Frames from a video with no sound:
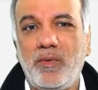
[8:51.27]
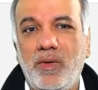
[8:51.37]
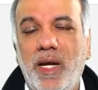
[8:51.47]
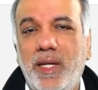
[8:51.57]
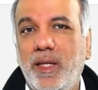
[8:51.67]

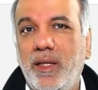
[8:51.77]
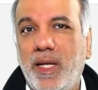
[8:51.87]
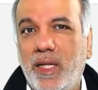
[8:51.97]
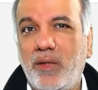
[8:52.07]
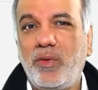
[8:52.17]
Adding
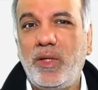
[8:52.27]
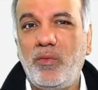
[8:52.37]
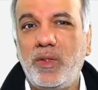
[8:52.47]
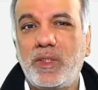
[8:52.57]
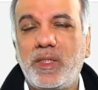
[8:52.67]
negative
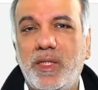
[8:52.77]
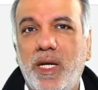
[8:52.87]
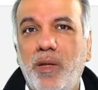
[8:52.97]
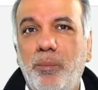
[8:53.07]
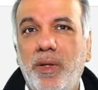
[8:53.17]
keywords
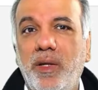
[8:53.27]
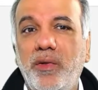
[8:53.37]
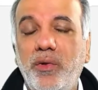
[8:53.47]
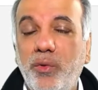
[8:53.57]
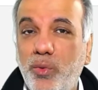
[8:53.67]
can pay
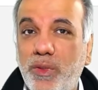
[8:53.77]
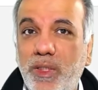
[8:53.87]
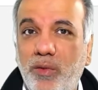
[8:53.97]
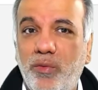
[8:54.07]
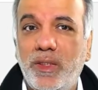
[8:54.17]
huge
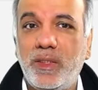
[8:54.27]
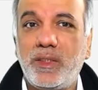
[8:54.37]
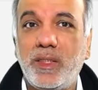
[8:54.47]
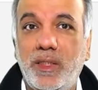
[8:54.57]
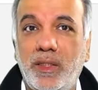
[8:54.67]

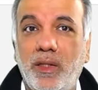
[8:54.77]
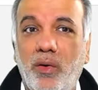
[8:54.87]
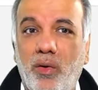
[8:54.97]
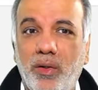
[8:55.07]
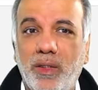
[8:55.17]
dividends in the
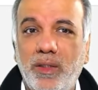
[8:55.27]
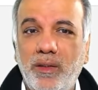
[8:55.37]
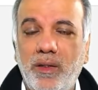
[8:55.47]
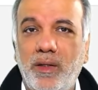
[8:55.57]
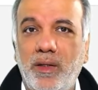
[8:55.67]
long run,
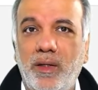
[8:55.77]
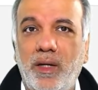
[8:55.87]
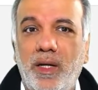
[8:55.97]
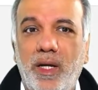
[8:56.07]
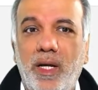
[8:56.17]

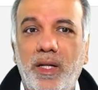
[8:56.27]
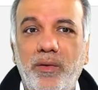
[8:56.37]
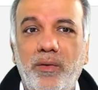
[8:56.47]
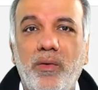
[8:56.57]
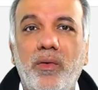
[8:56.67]
and
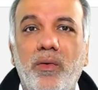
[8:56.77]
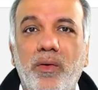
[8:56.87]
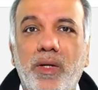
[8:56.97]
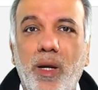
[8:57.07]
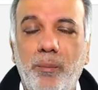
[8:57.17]
your
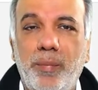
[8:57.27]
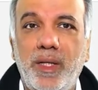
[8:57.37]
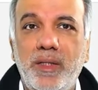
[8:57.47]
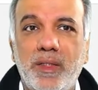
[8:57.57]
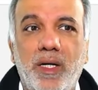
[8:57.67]

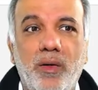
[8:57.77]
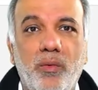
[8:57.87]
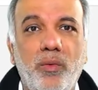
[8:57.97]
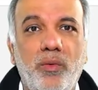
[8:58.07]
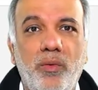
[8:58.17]
campaigns are
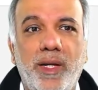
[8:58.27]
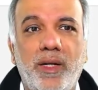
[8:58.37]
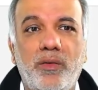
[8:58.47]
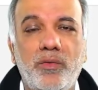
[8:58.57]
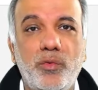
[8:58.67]
going to get
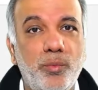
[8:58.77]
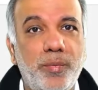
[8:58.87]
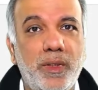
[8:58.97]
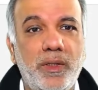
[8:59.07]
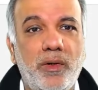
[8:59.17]

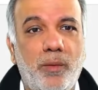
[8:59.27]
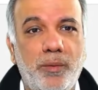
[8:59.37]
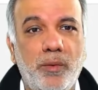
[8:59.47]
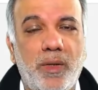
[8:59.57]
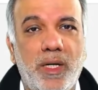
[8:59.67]
super
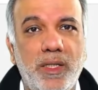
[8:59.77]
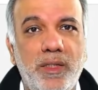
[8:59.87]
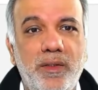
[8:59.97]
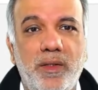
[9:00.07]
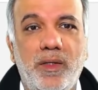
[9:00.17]

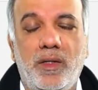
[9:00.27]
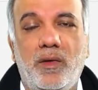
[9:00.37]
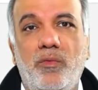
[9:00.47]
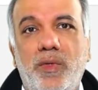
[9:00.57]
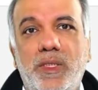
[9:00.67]
optimized,
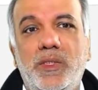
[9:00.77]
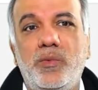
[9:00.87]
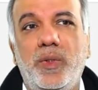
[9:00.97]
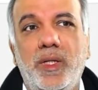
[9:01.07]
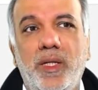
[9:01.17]
which
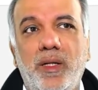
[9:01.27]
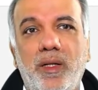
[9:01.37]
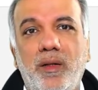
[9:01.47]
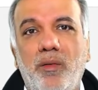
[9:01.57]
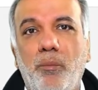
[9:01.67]

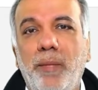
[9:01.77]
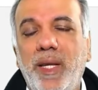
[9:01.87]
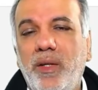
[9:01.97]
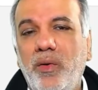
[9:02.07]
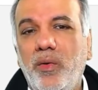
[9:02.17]
will
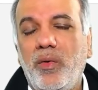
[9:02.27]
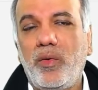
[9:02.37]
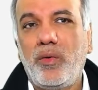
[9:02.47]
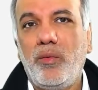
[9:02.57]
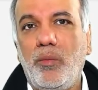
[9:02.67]
make
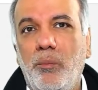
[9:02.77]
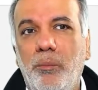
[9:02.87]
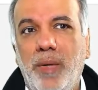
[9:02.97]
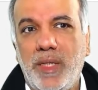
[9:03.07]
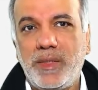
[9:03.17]
your
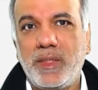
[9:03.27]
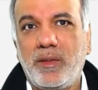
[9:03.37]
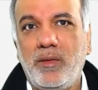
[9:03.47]
budget